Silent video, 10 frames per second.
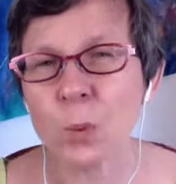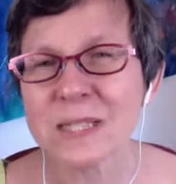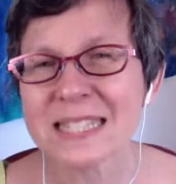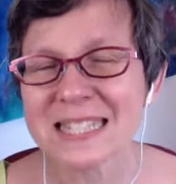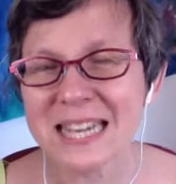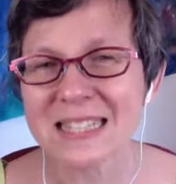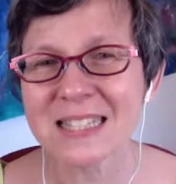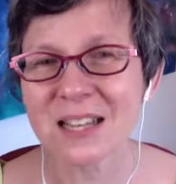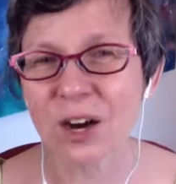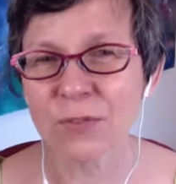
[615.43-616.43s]

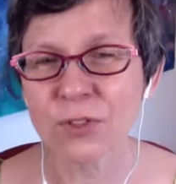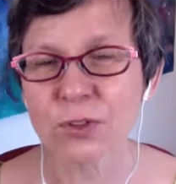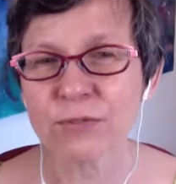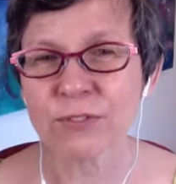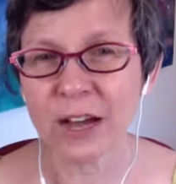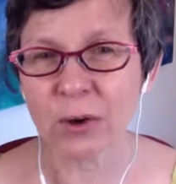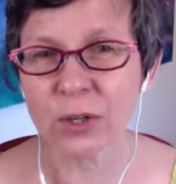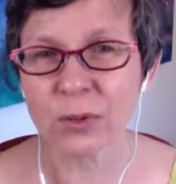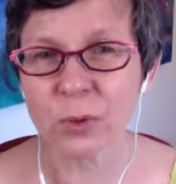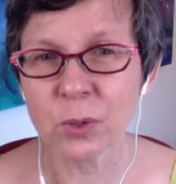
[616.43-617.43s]
sense of your
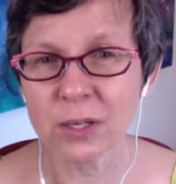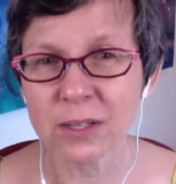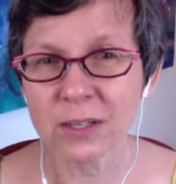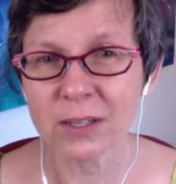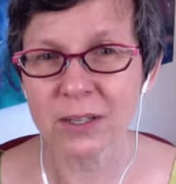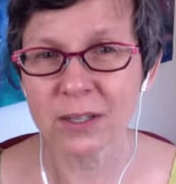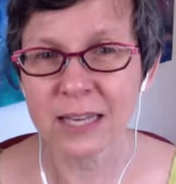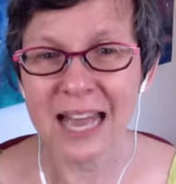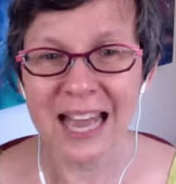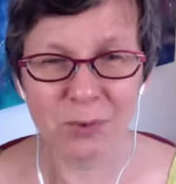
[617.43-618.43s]
value
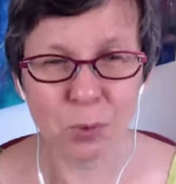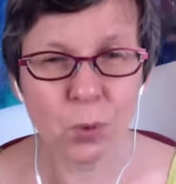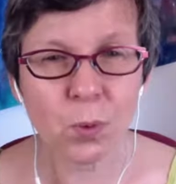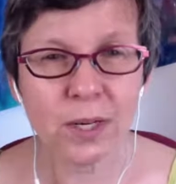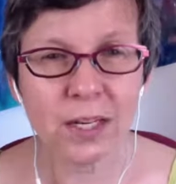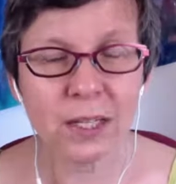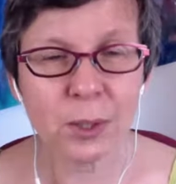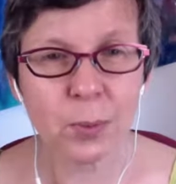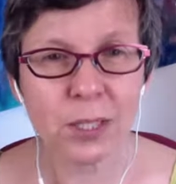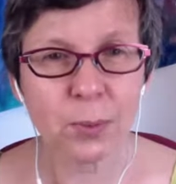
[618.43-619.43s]
and really,
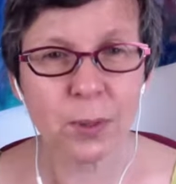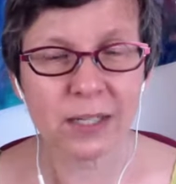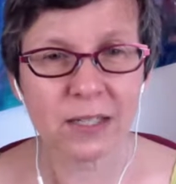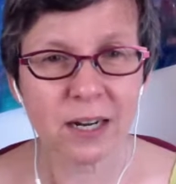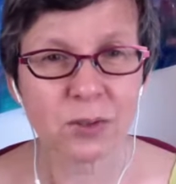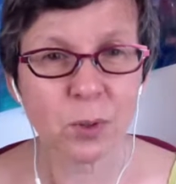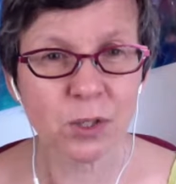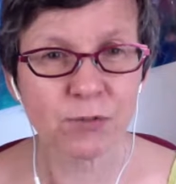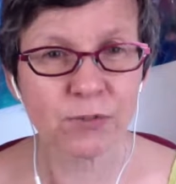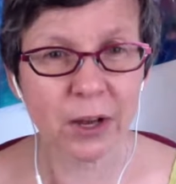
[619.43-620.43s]
really recognize what
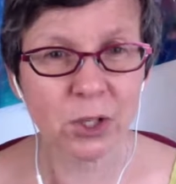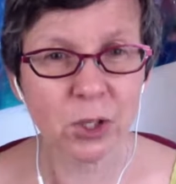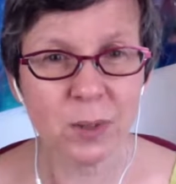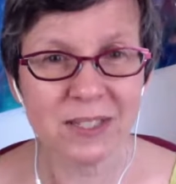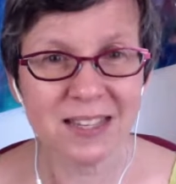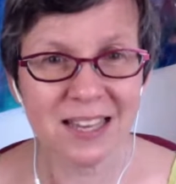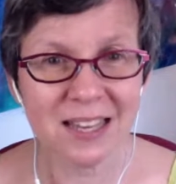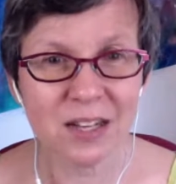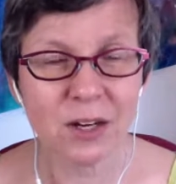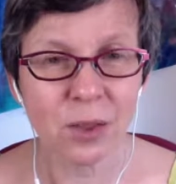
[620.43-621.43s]
your value is
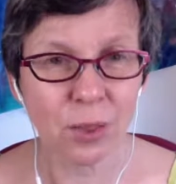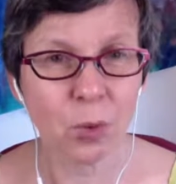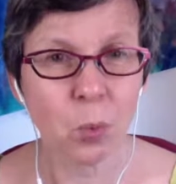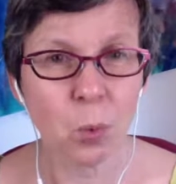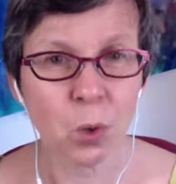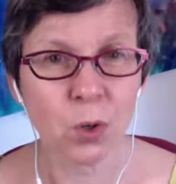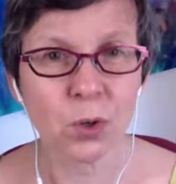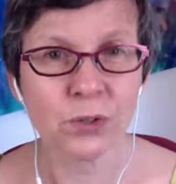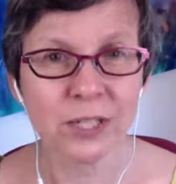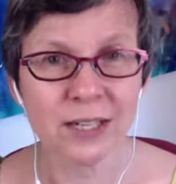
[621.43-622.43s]
in the
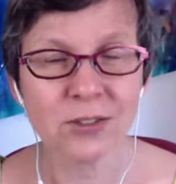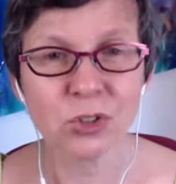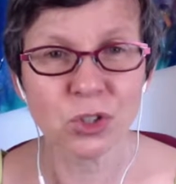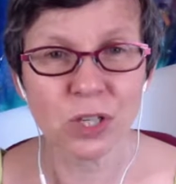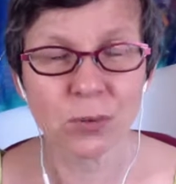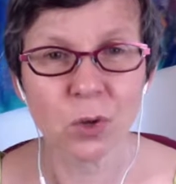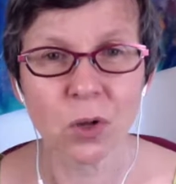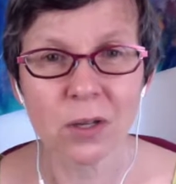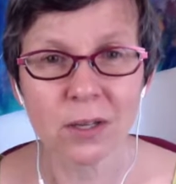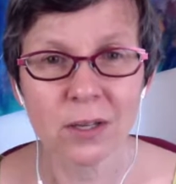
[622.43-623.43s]
world in
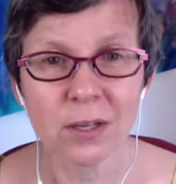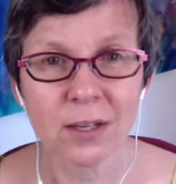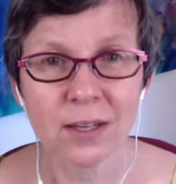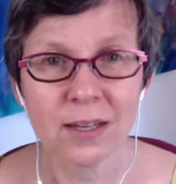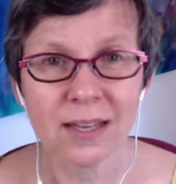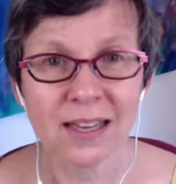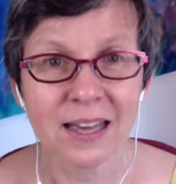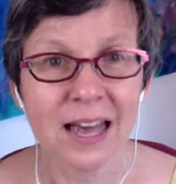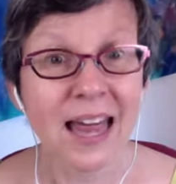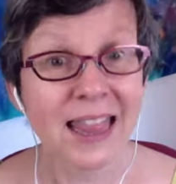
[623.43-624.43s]
general.
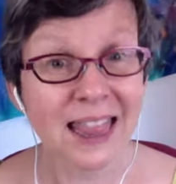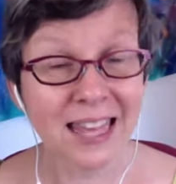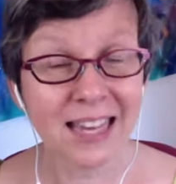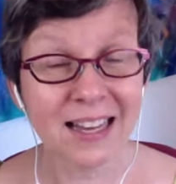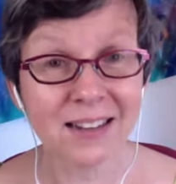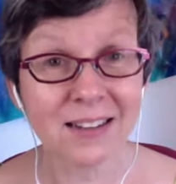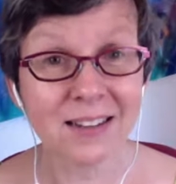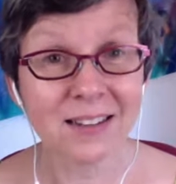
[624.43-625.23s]
And then